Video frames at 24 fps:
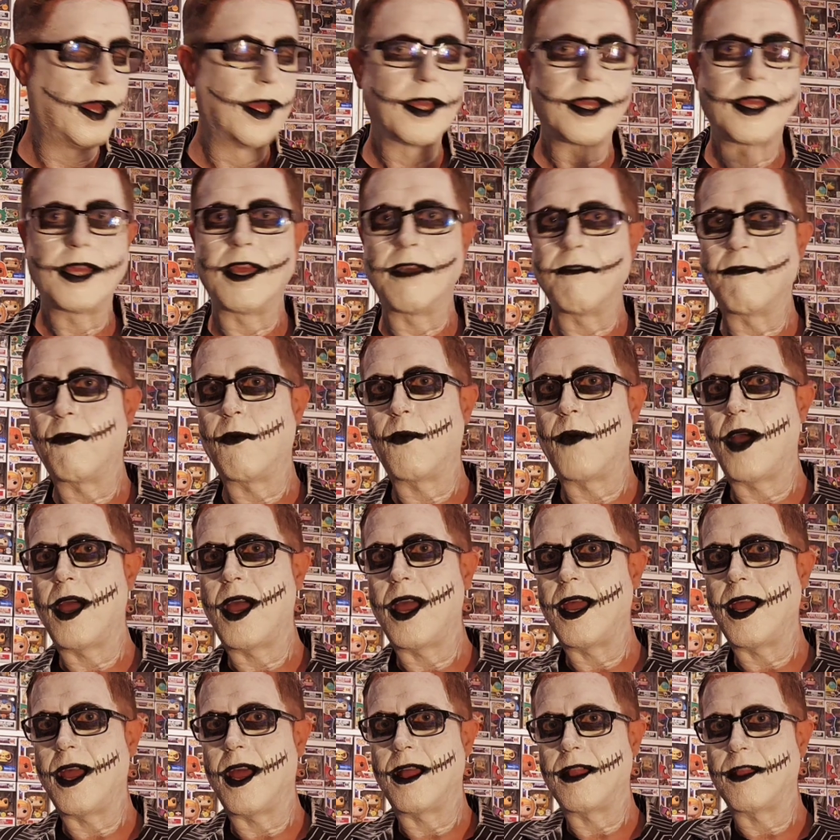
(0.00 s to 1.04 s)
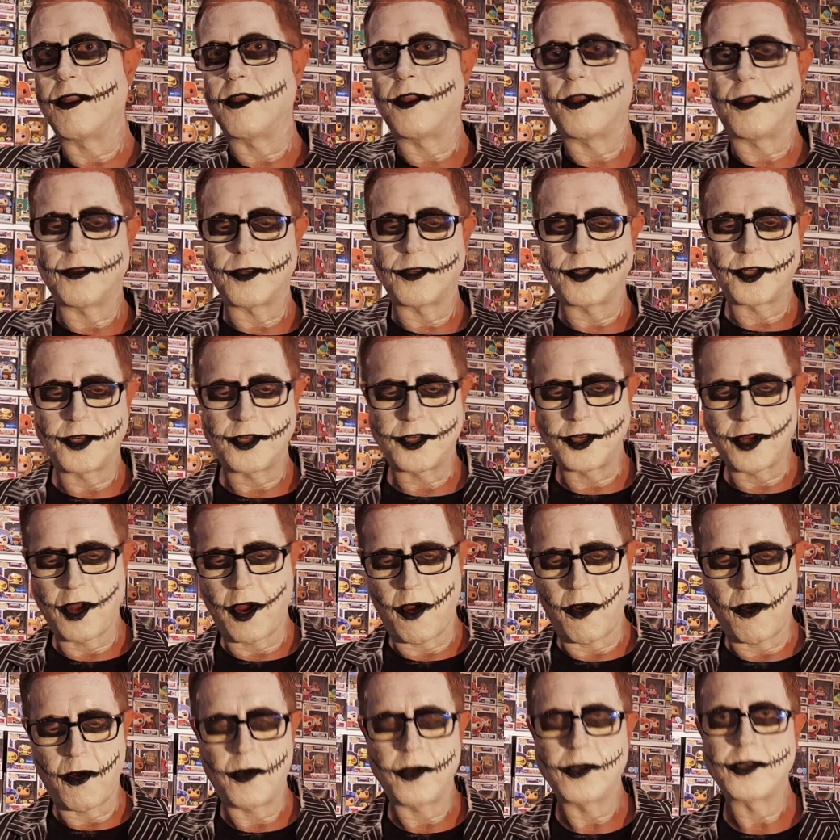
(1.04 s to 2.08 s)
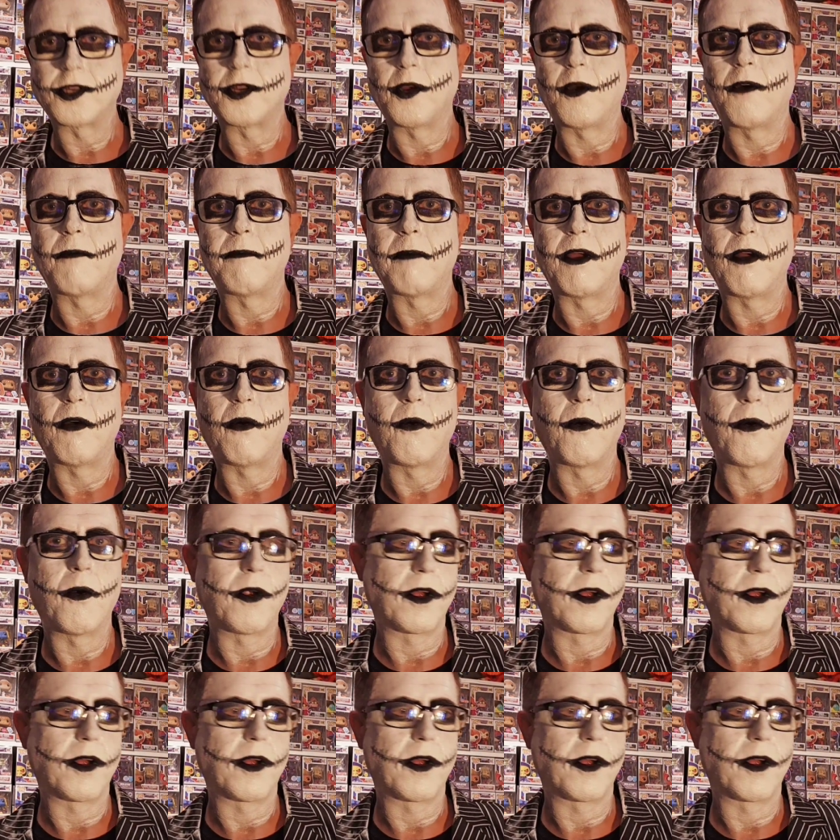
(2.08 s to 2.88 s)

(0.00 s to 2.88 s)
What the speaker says: giveaway and a little show of my horror